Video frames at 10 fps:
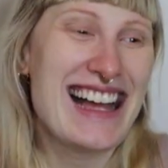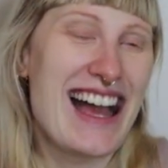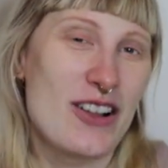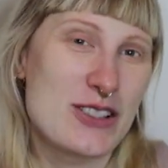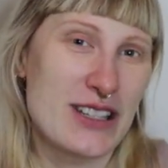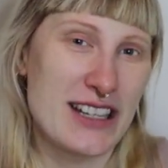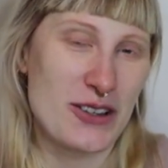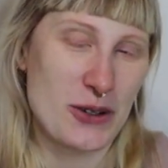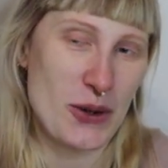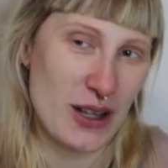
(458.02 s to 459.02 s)
I also let
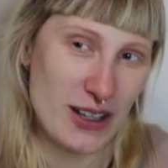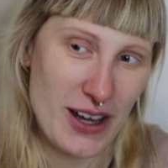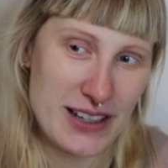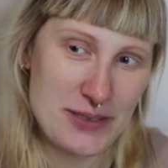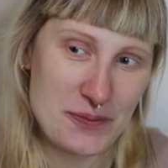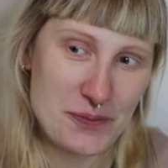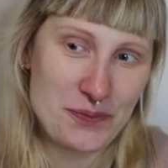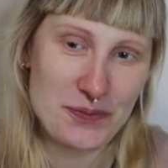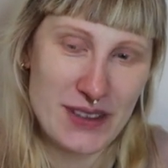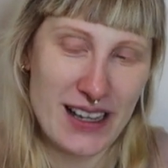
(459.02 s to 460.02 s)
her cook a lot.
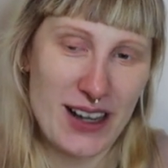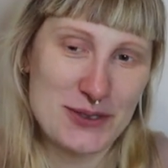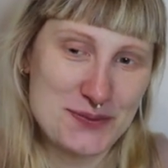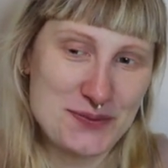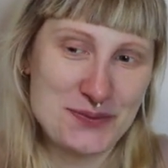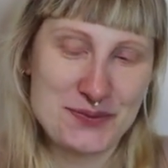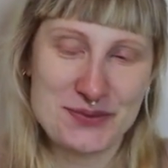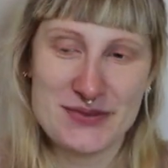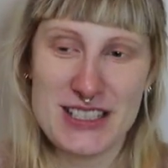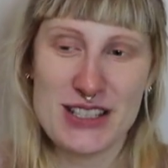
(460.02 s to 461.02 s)
Yeah,
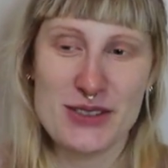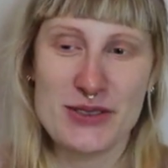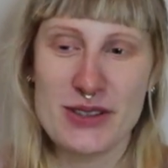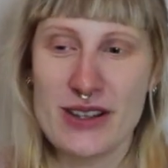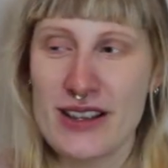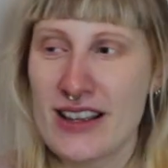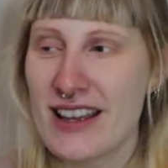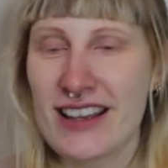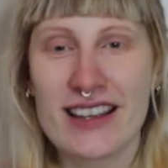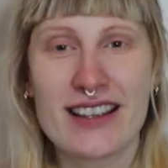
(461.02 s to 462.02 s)
she's
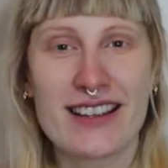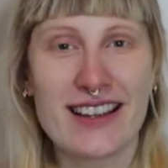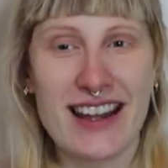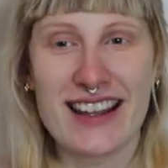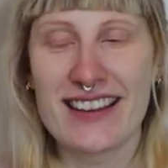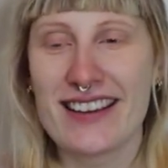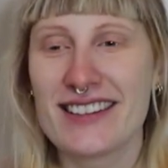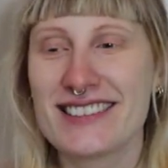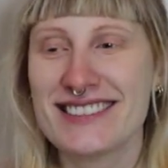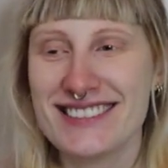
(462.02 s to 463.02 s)
getting
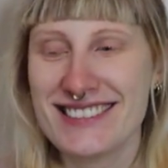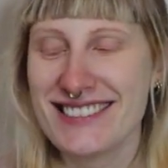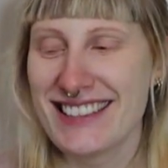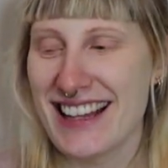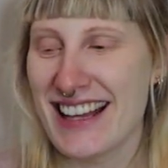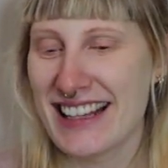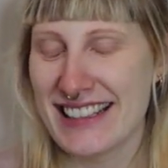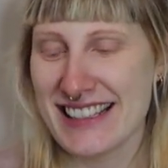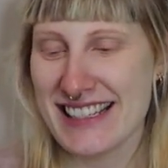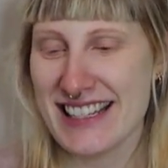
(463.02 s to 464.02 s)
there.
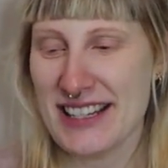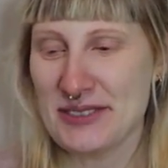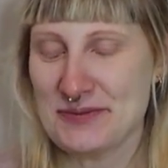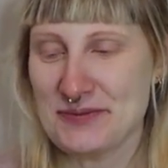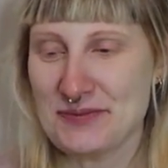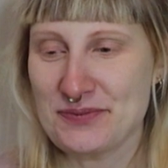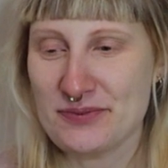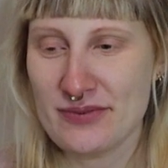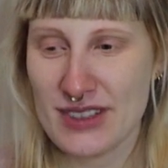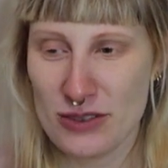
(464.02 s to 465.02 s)
And
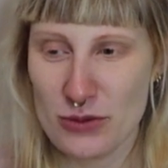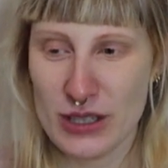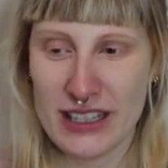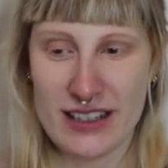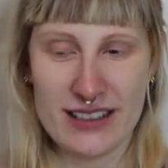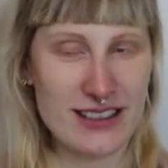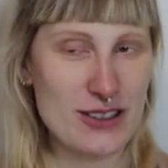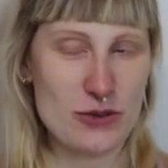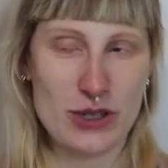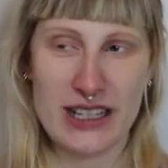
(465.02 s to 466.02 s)
it
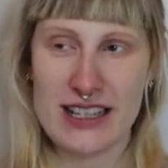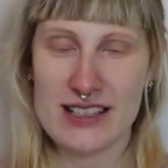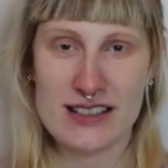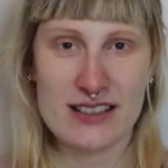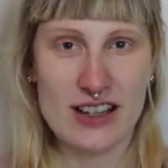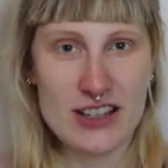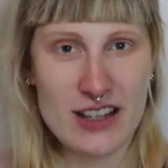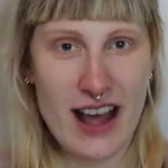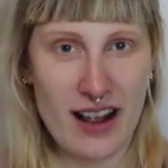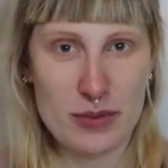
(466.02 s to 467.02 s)
really is such
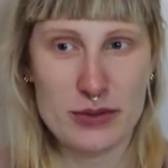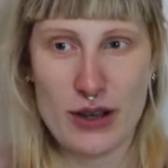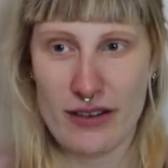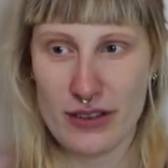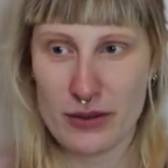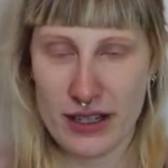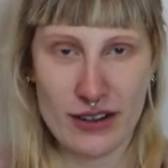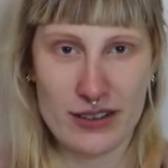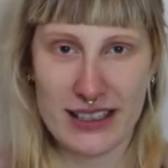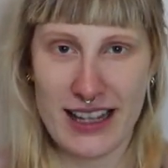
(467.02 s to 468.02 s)
a help to have a
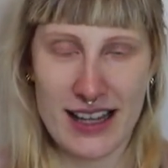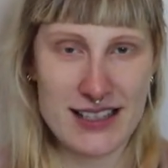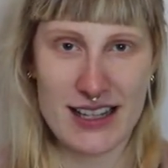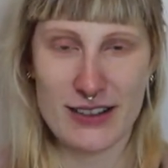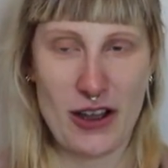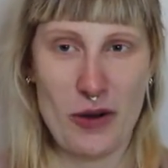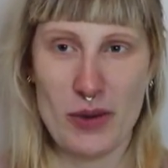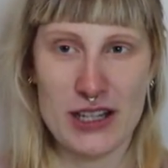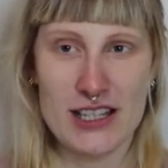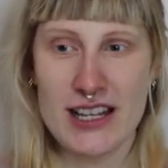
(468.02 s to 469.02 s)
3-year-old. I can't tell you how
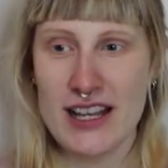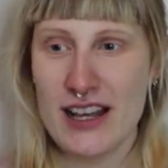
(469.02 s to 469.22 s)
much.